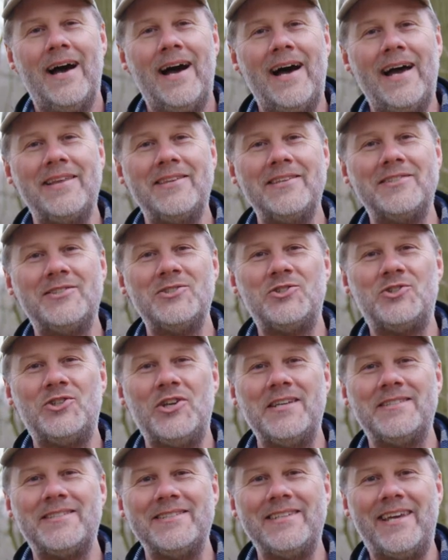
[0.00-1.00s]
Hi, this is
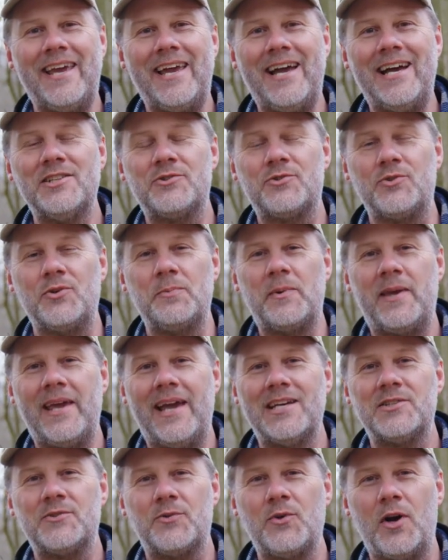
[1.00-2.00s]
Jason Cash from
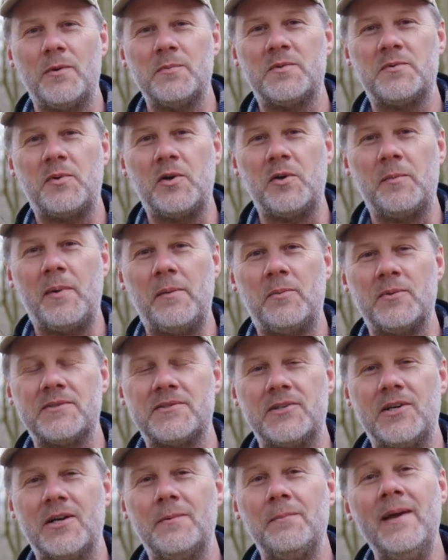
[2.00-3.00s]
Cash Farms Pure Maple
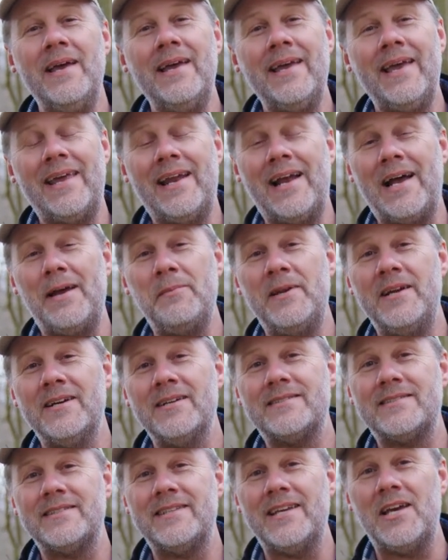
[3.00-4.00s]
Syrup, and I'm
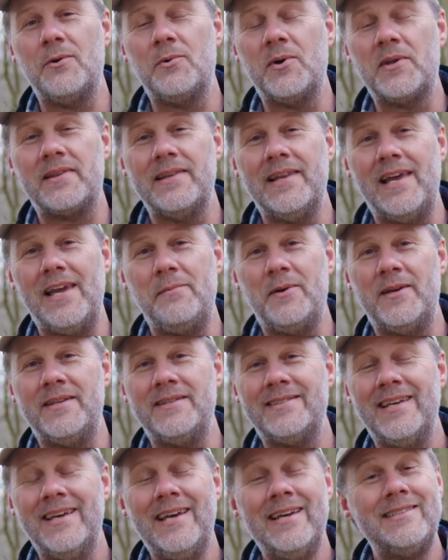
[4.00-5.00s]
here today with
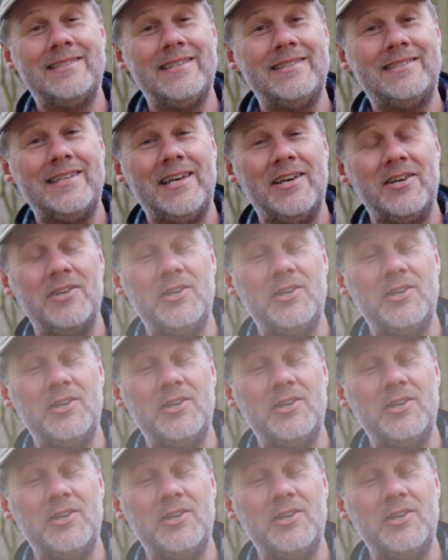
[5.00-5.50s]
Lehman's to tell